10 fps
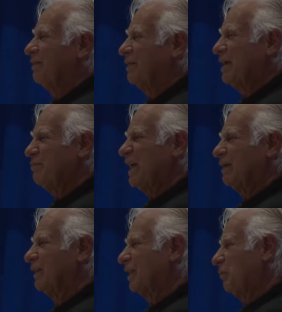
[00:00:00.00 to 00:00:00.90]
They
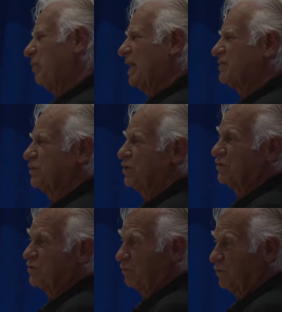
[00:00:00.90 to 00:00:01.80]
make little
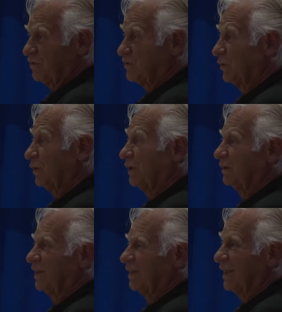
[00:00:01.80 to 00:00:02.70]
passages through the soil
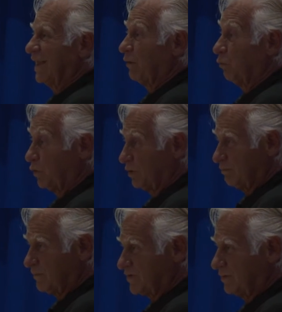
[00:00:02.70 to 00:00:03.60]
that allow
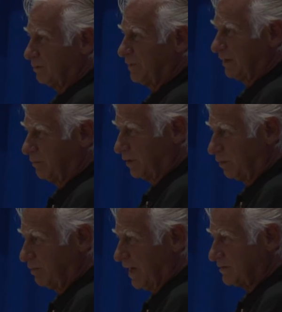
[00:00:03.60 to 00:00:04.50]
worms to make
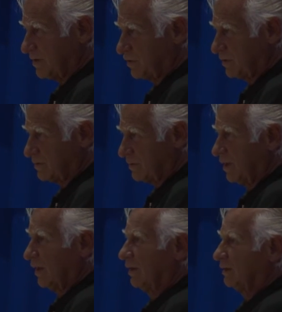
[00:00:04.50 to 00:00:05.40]
bigger passages,
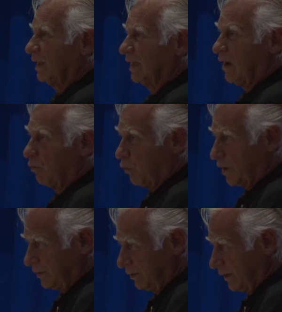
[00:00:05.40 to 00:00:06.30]
that allow
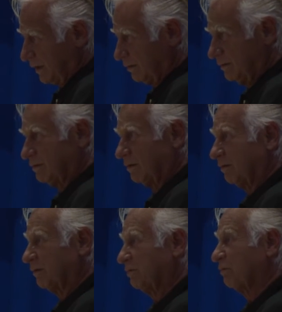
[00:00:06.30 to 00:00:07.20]
water in
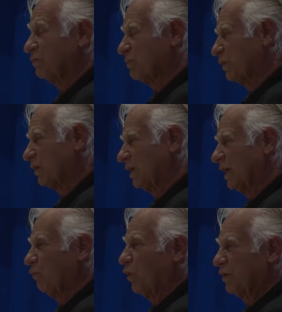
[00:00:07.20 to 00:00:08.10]
to
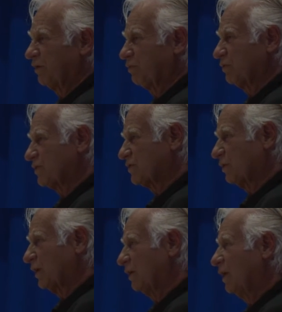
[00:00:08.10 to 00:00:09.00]
percolate water through the
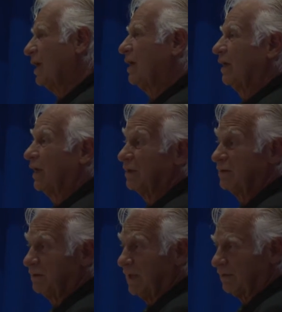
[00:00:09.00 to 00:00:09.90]
soil, and
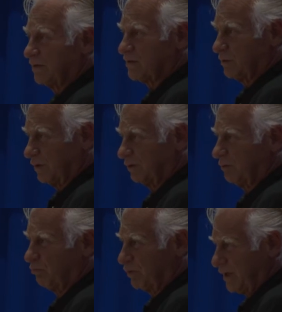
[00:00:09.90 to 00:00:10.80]
to allow the soil
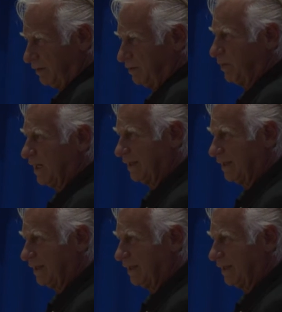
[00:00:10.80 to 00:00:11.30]
to breathe by